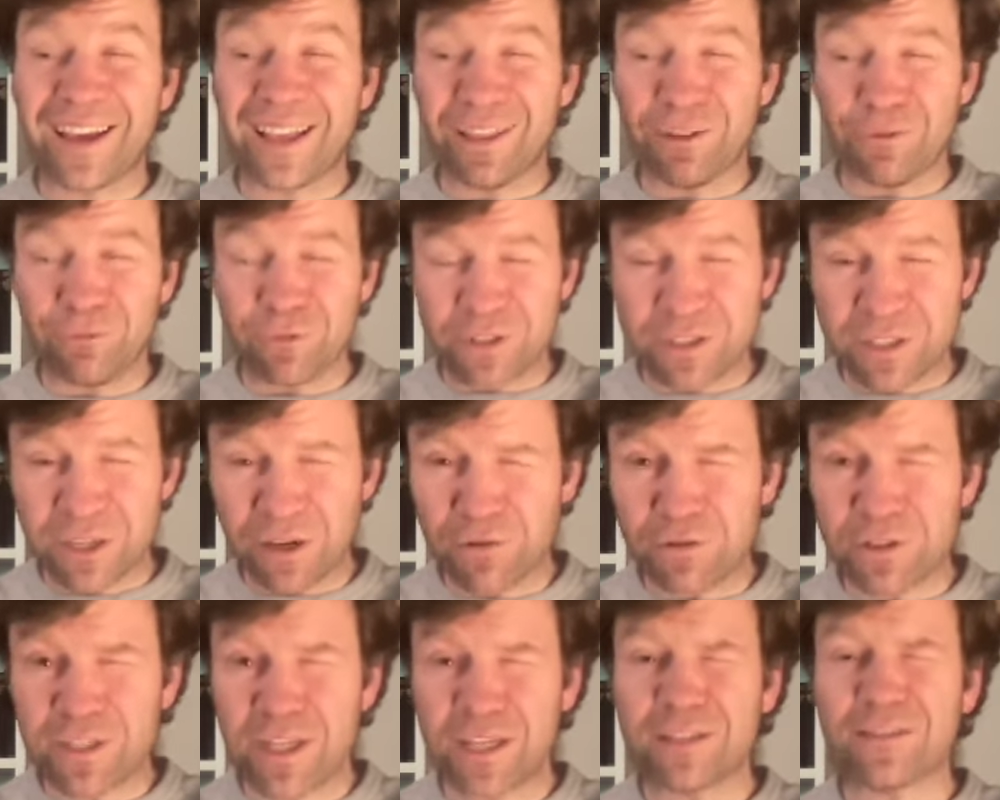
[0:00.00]
the
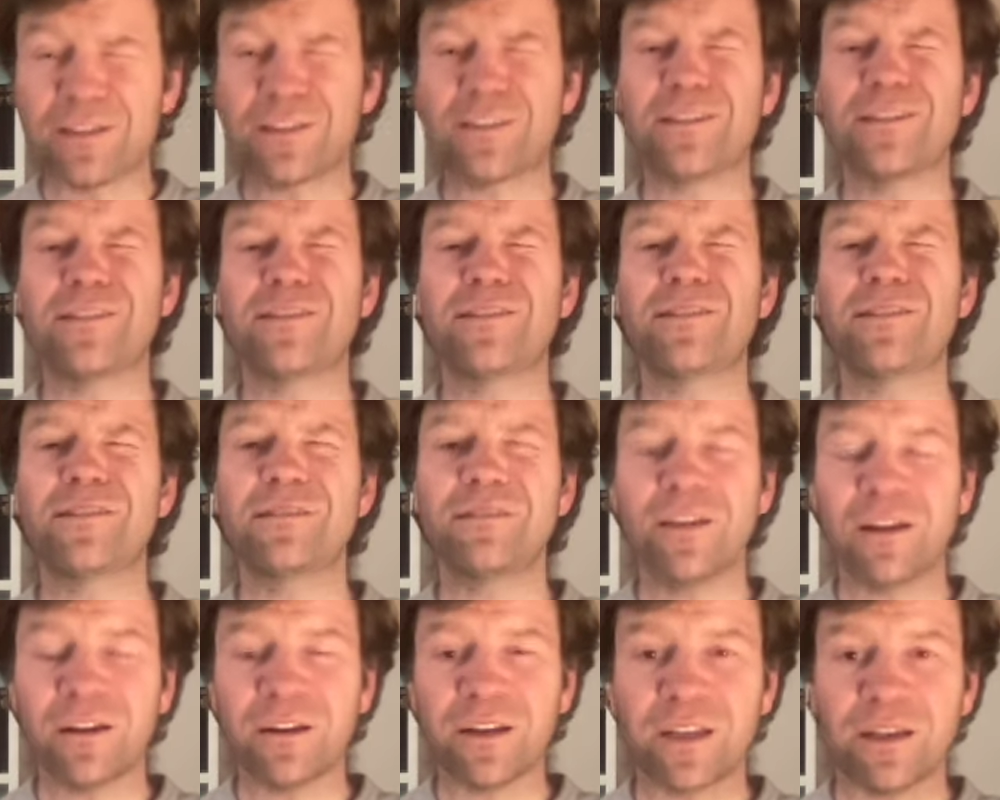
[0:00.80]
result is a
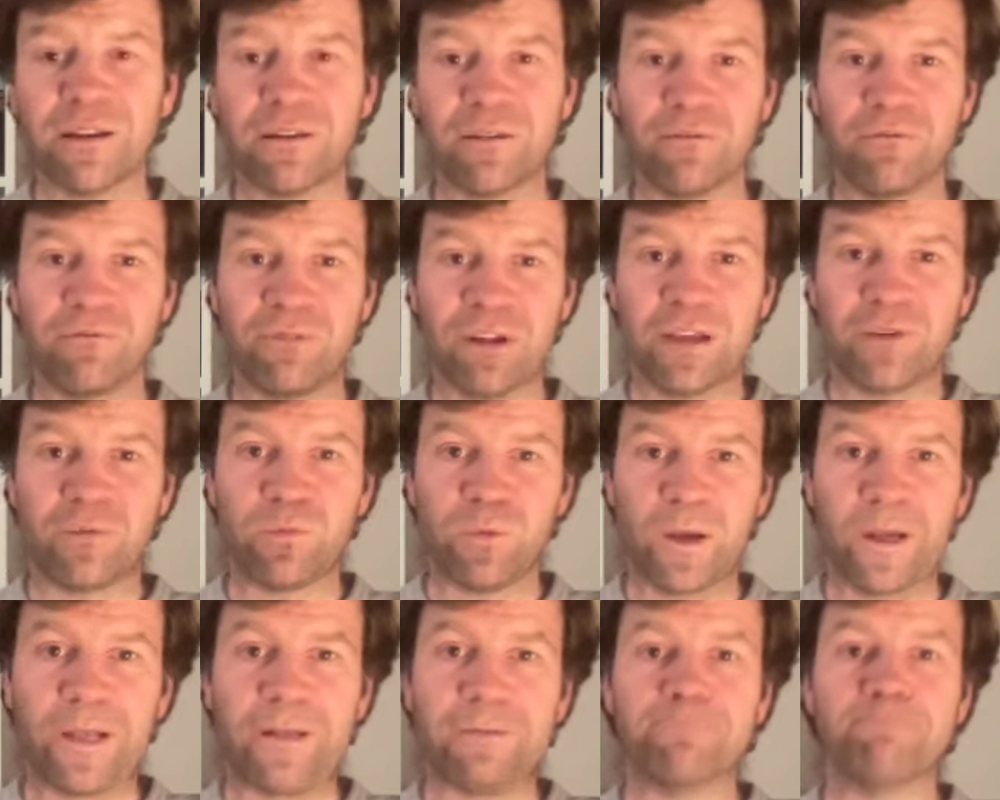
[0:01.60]
stunning red
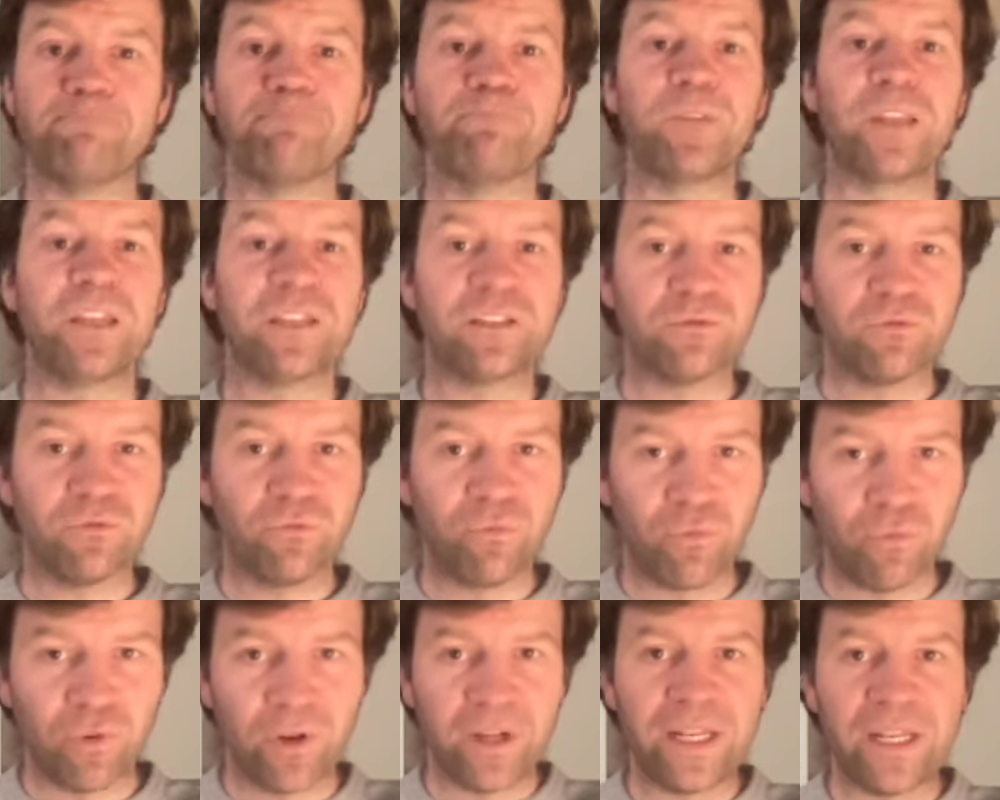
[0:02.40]
wine. It's
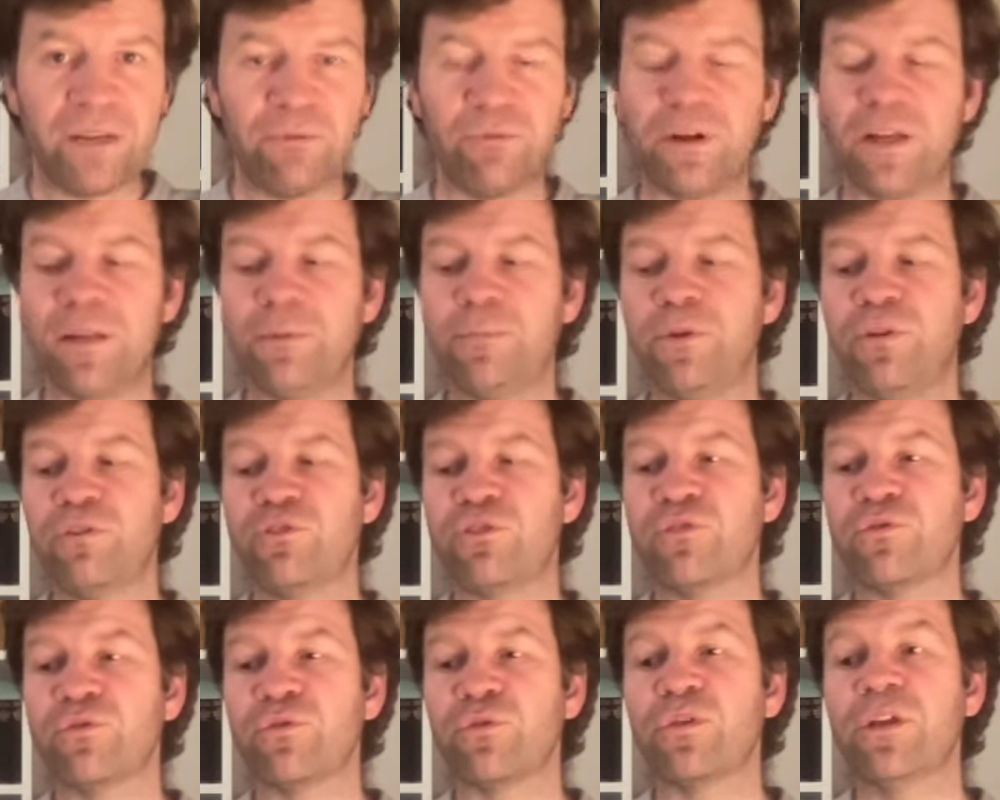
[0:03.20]
really, really
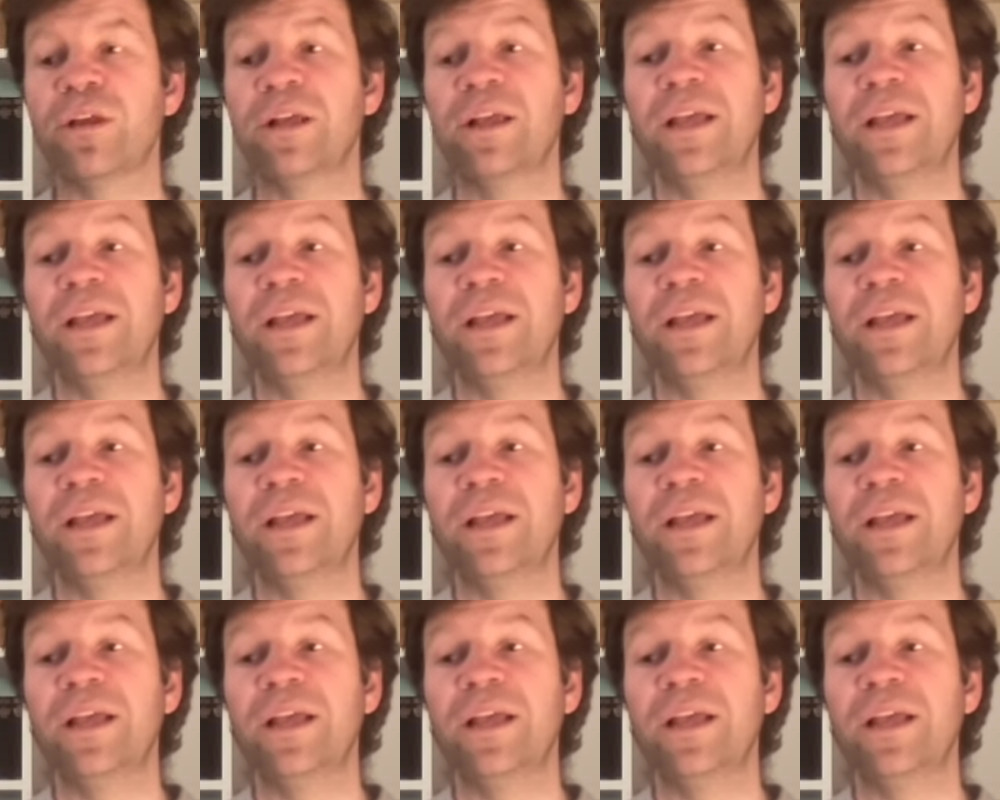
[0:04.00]
beautiful.